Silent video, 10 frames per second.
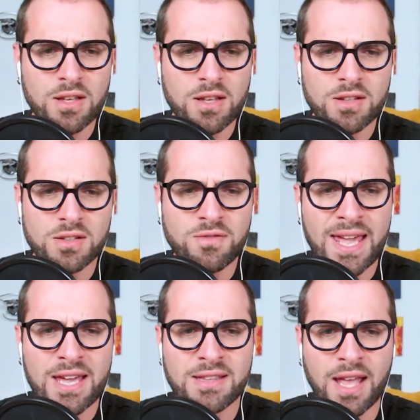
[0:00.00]
Did
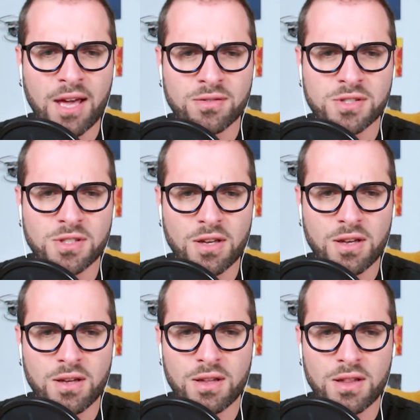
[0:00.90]
they announce
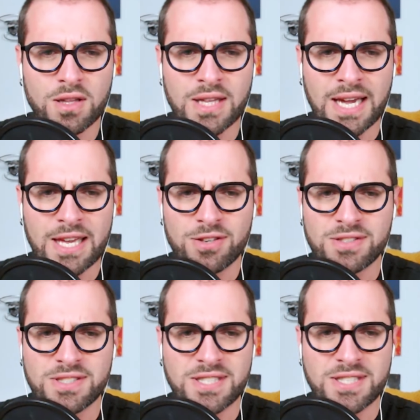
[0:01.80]
like a
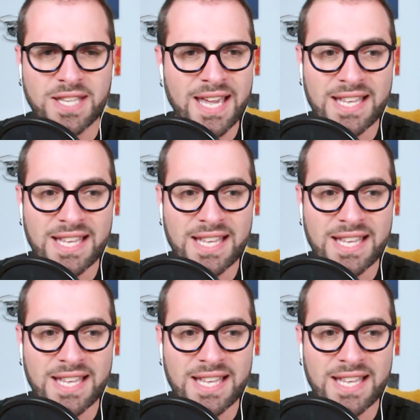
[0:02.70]
date? I